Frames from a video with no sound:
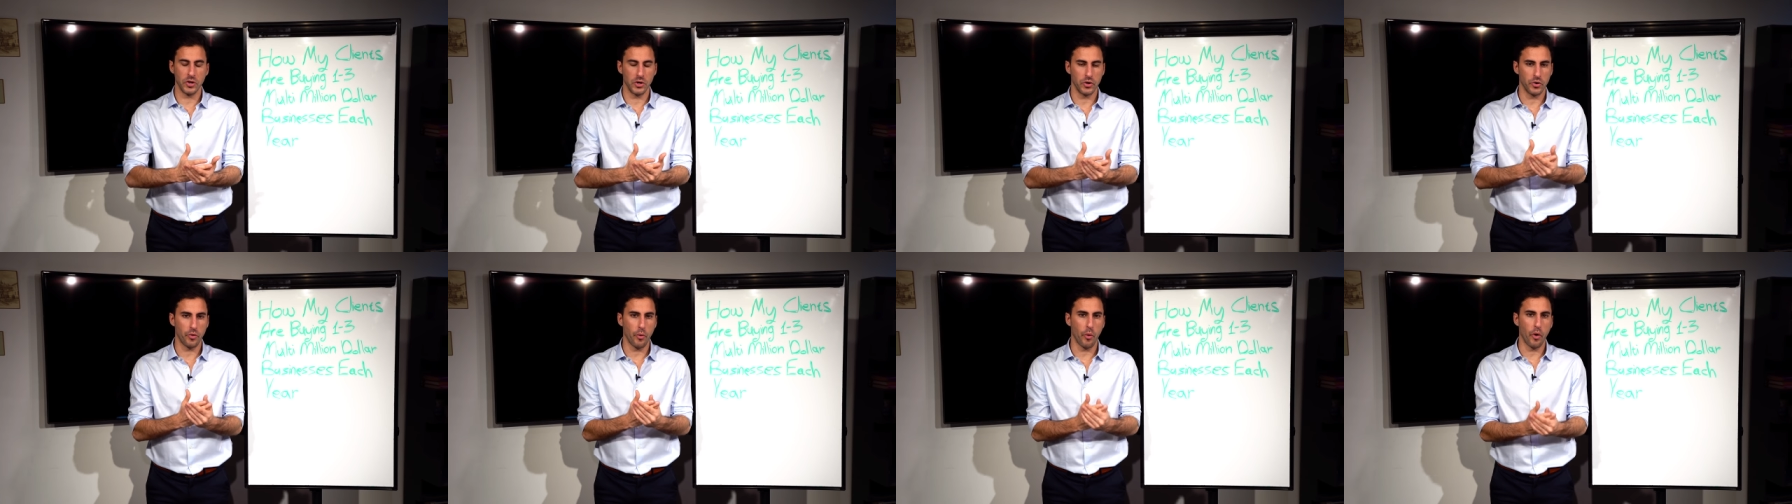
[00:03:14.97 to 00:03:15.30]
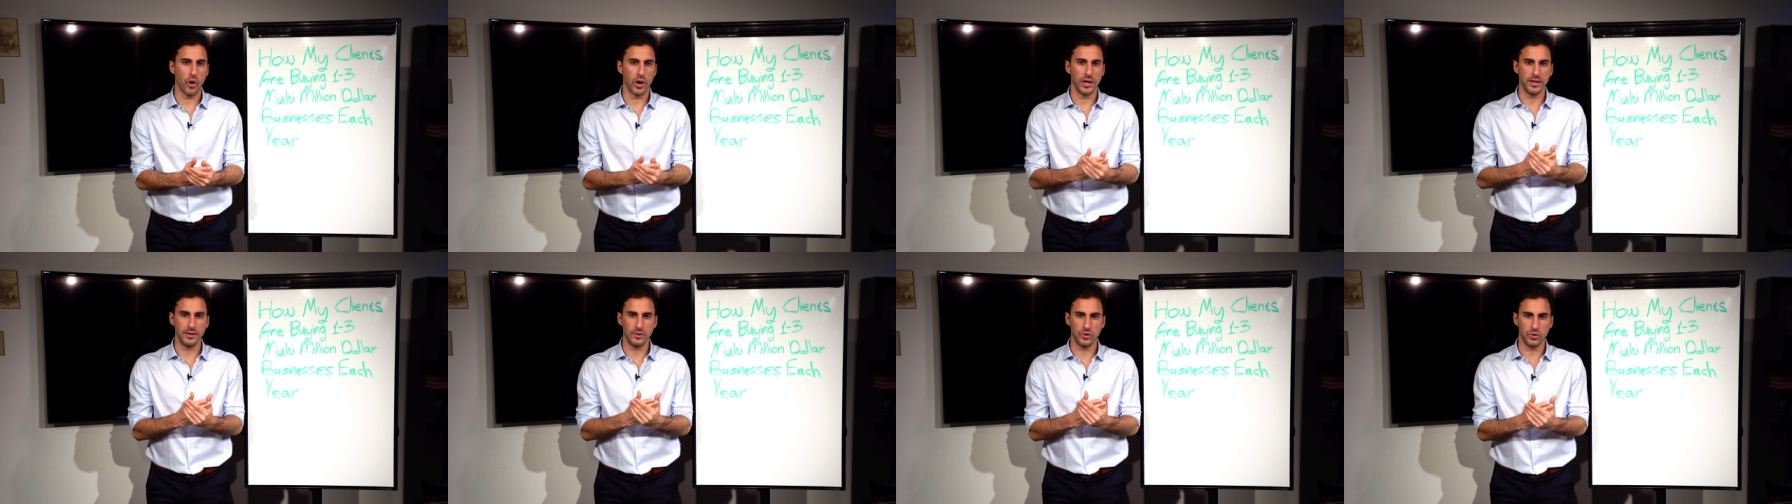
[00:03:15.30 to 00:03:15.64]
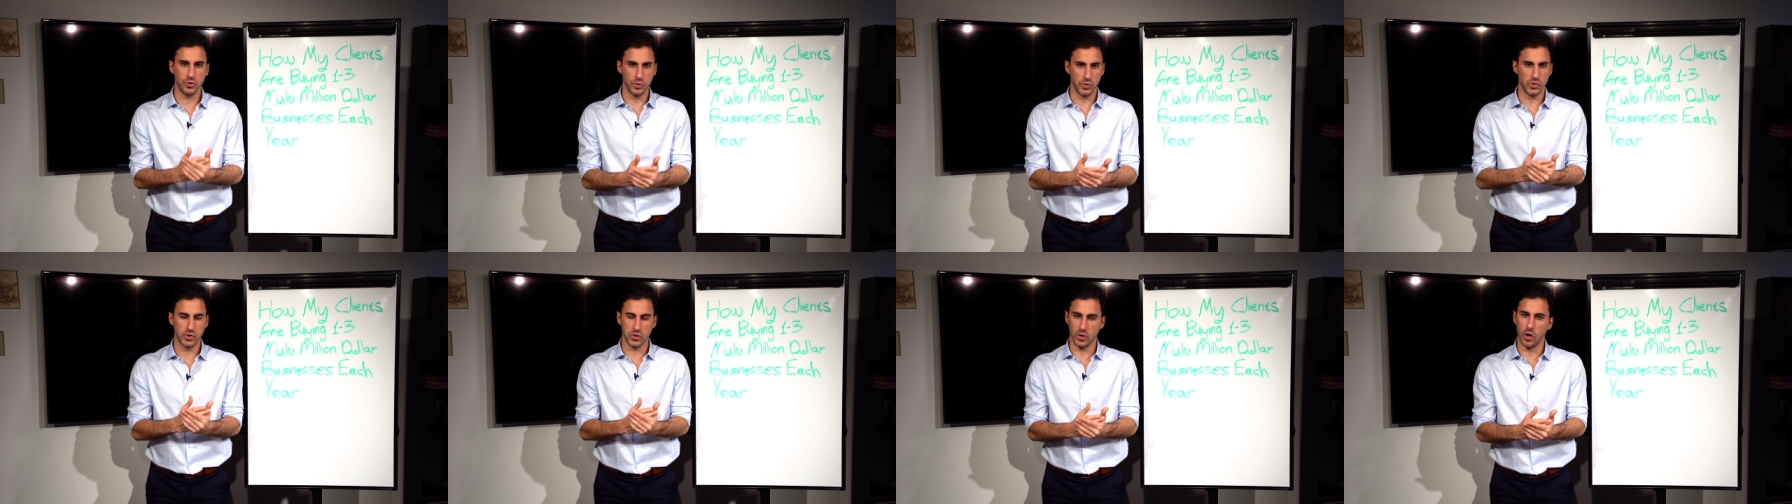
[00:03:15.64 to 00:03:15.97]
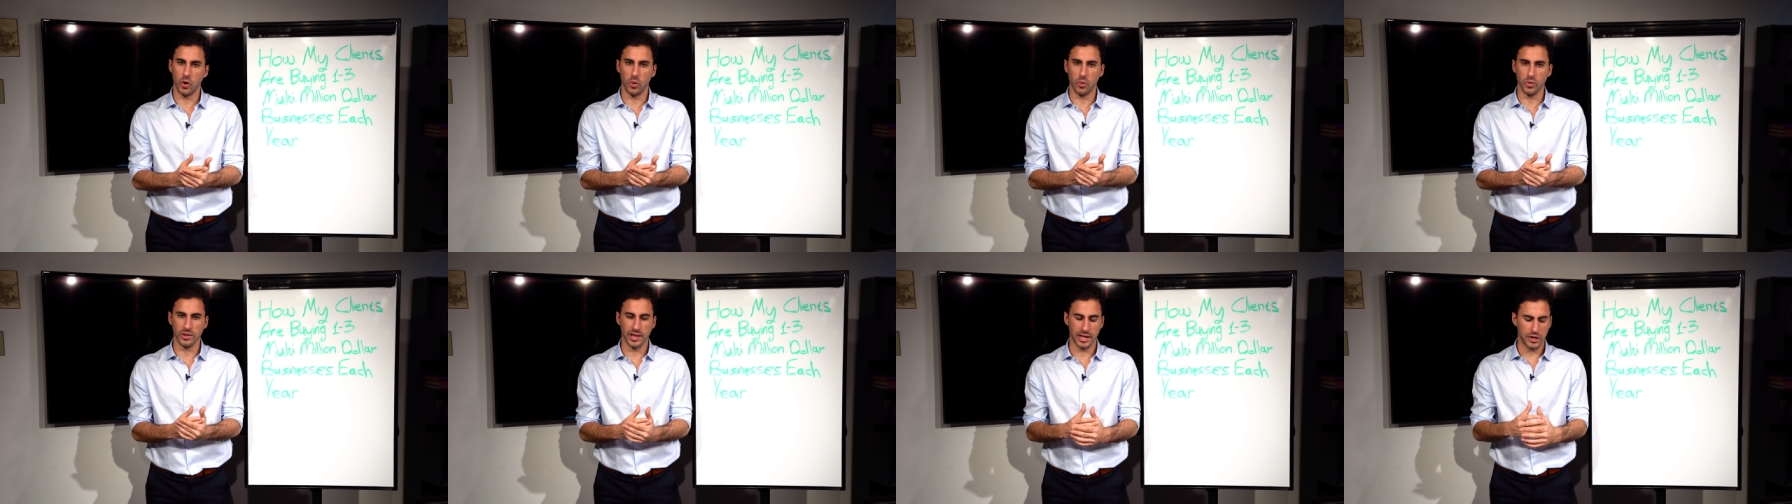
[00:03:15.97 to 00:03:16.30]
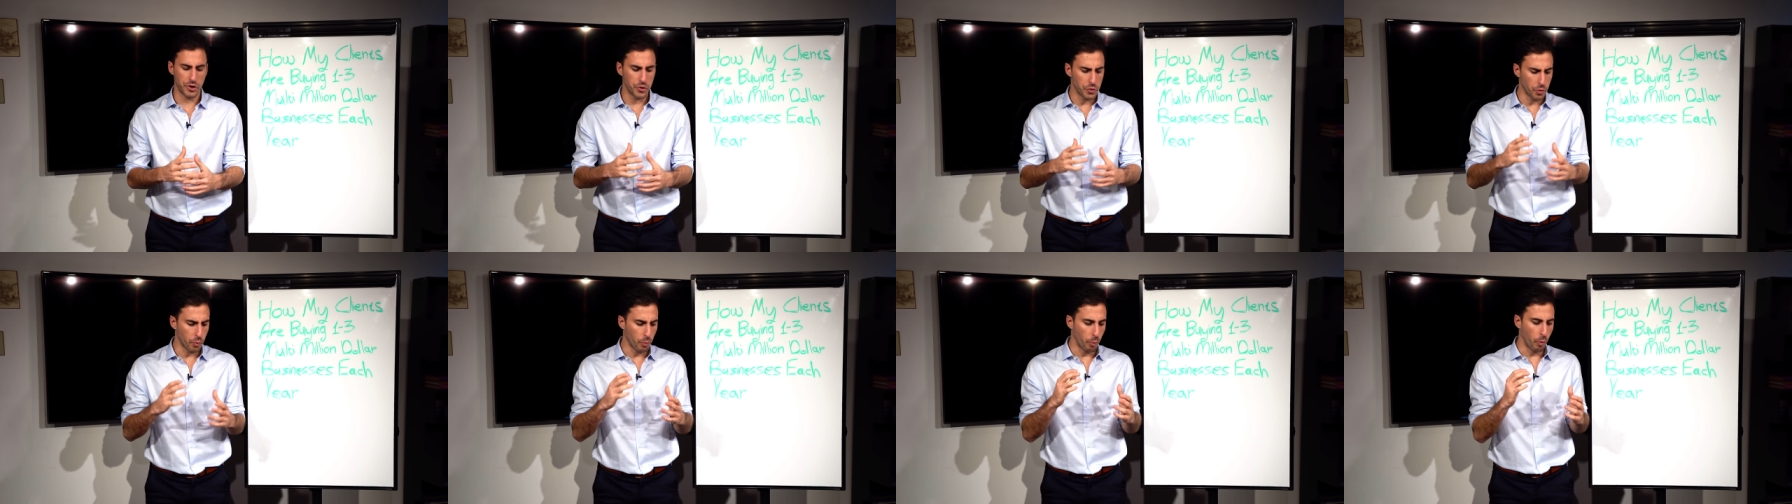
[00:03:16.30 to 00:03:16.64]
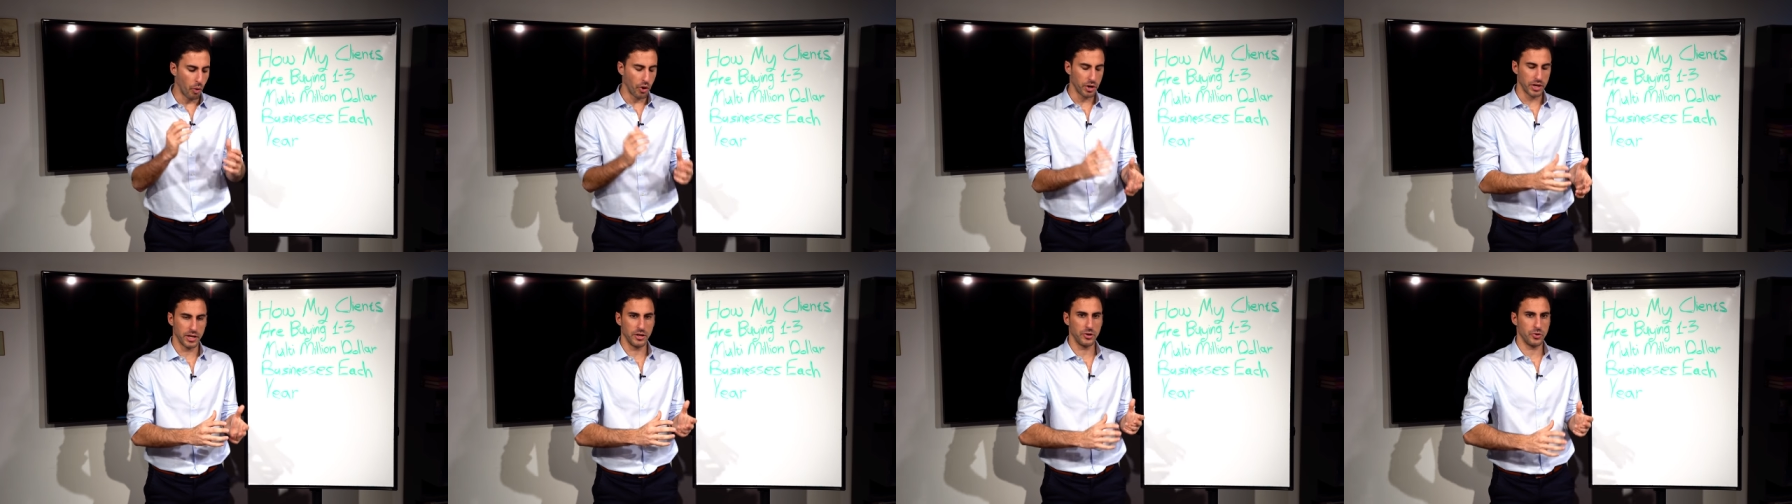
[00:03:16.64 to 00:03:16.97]
growing too slow, like you're
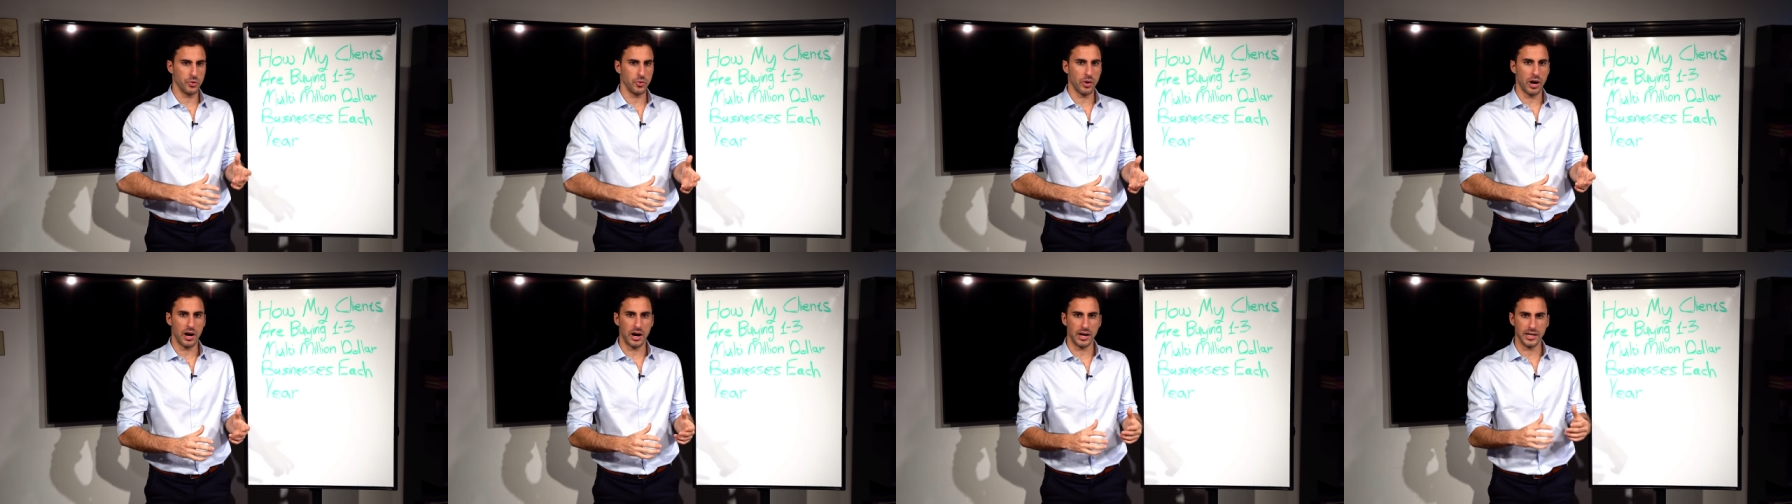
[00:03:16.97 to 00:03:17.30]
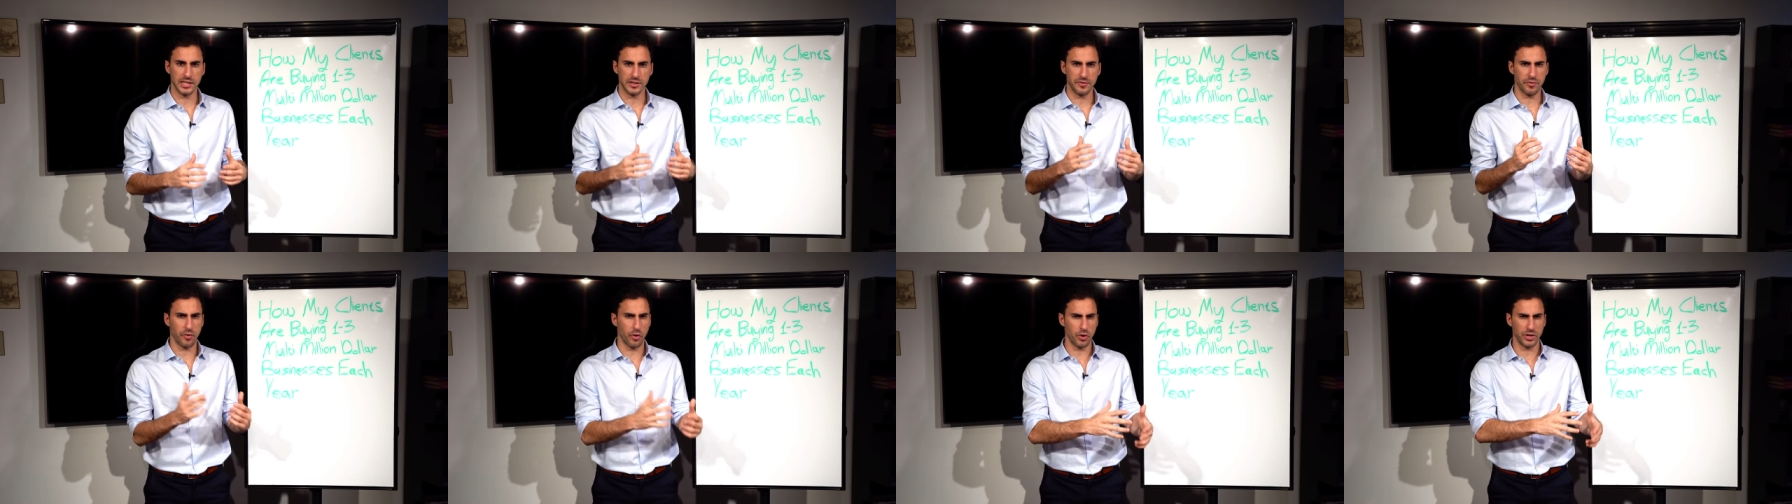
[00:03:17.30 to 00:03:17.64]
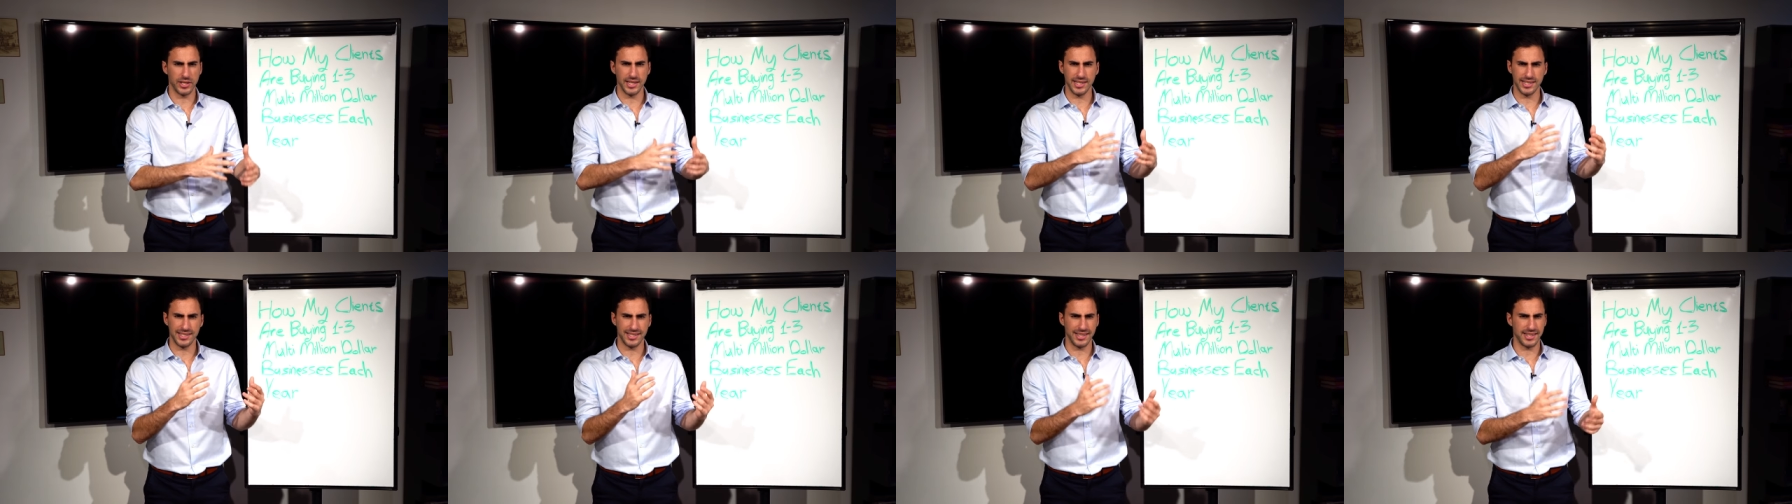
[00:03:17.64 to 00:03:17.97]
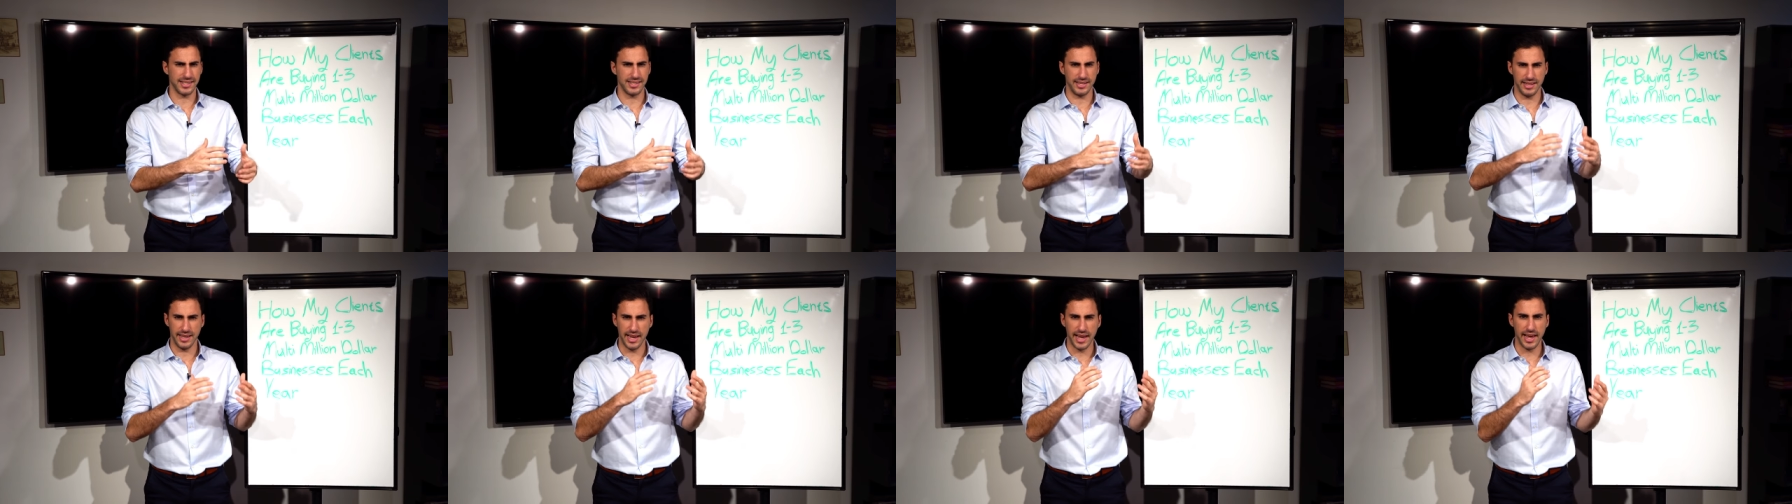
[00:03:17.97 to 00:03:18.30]
working too hard 40, 60,